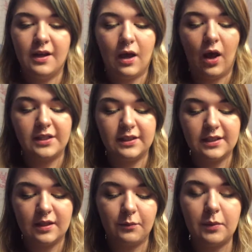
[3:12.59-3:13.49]
Now, I see
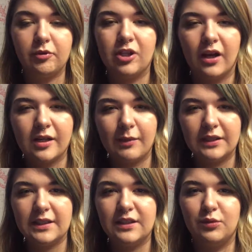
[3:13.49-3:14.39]
some people talking
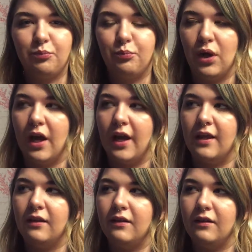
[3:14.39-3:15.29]
about these,
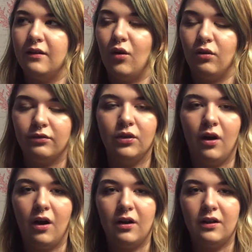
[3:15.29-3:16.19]
but
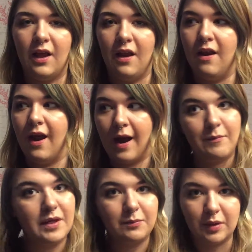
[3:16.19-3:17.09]
overall, not
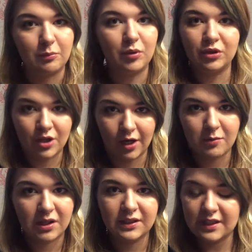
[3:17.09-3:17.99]
many people talk
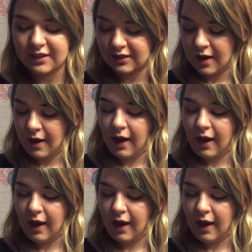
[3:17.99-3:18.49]
about these.